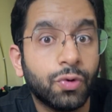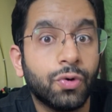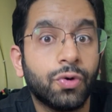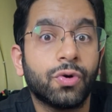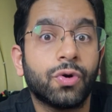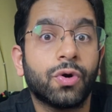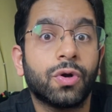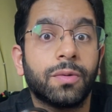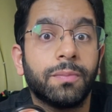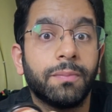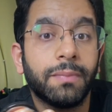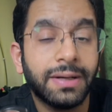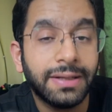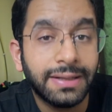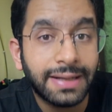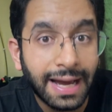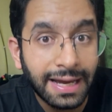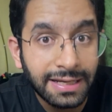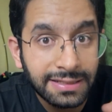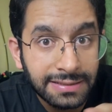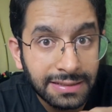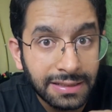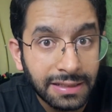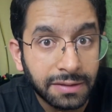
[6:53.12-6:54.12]
or
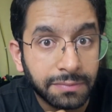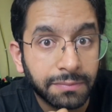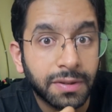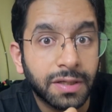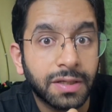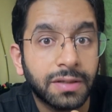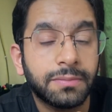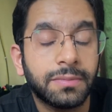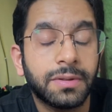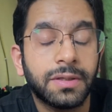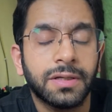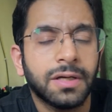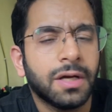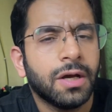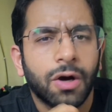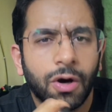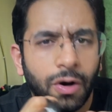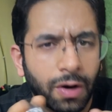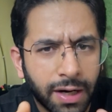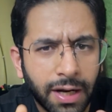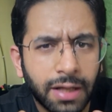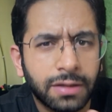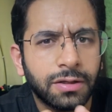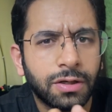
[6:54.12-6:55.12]
mid-diastolic murmur
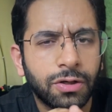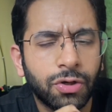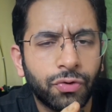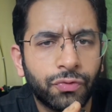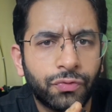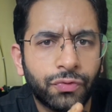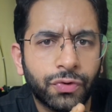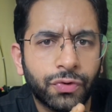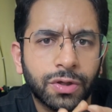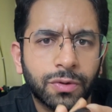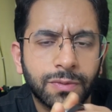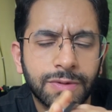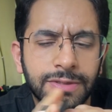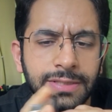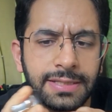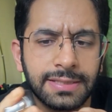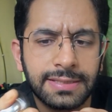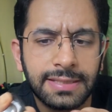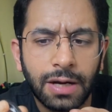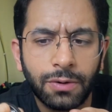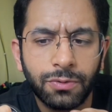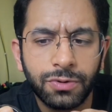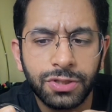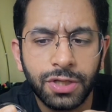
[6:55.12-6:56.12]
or other low frequency
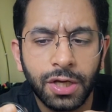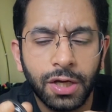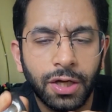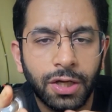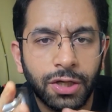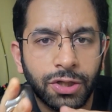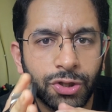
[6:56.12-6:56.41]
sounds,